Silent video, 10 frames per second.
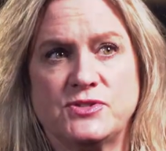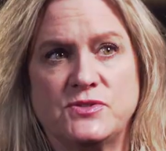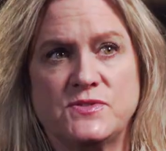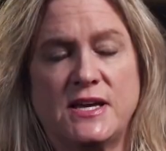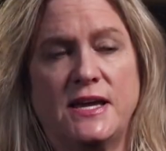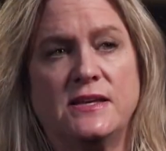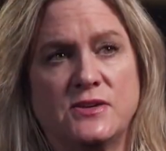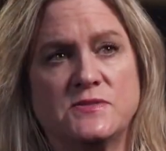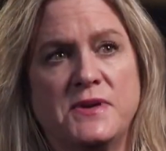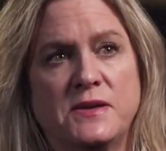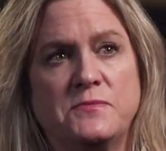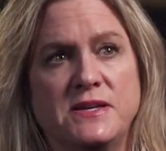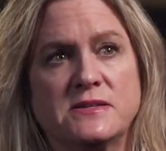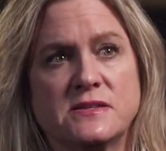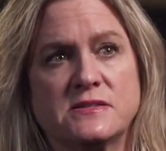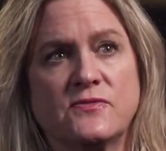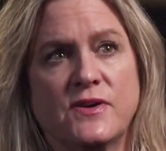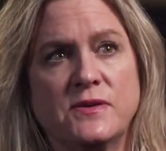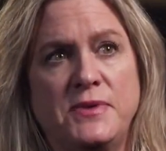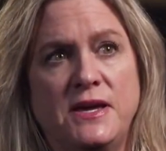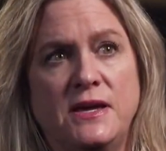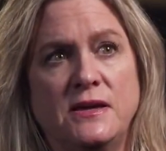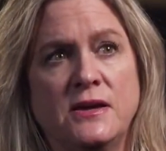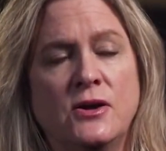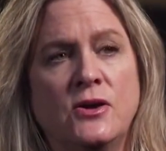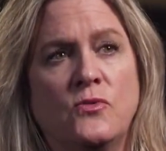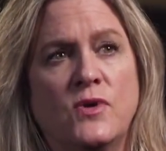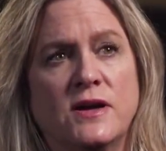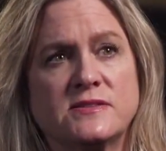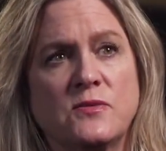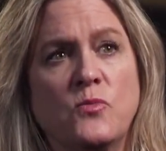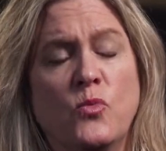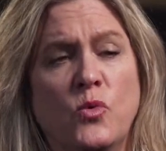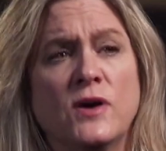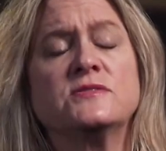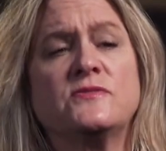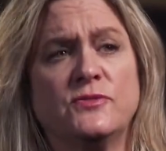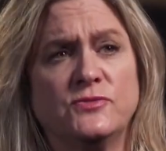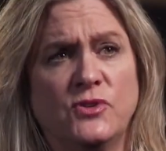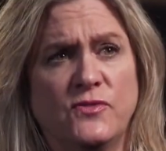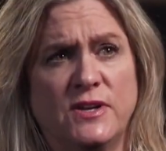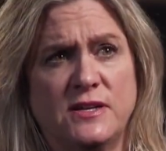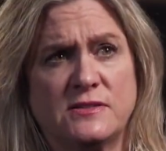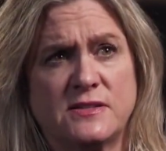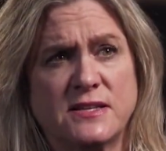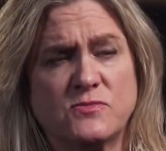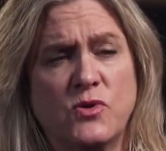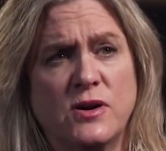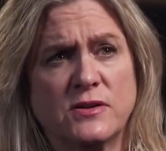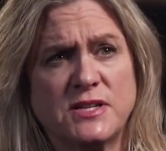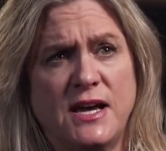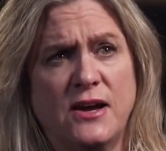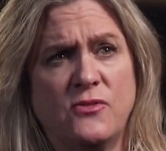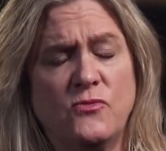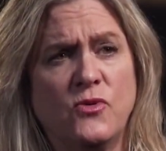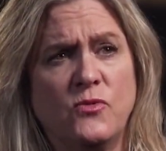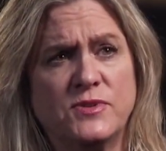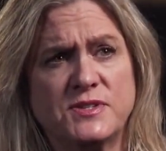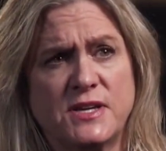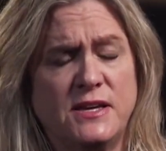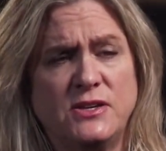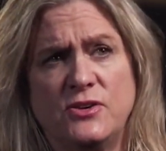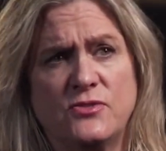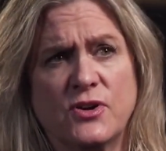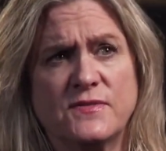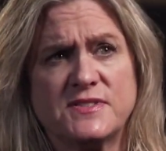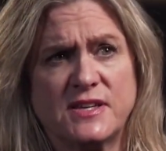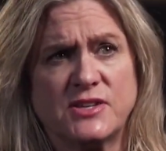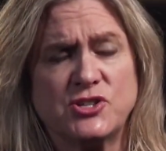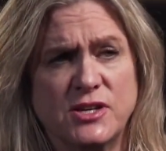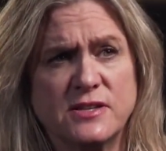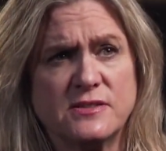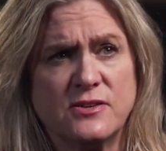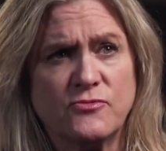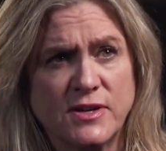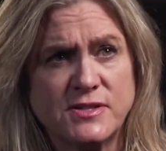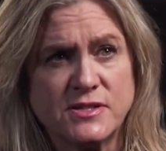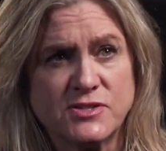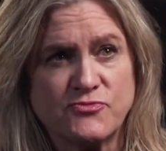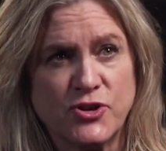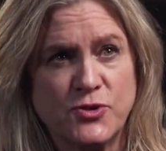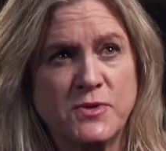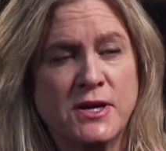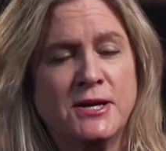to take those big pieces of IP where some wonderful novelist has worked out what would take you kind of 6 years in a writer's room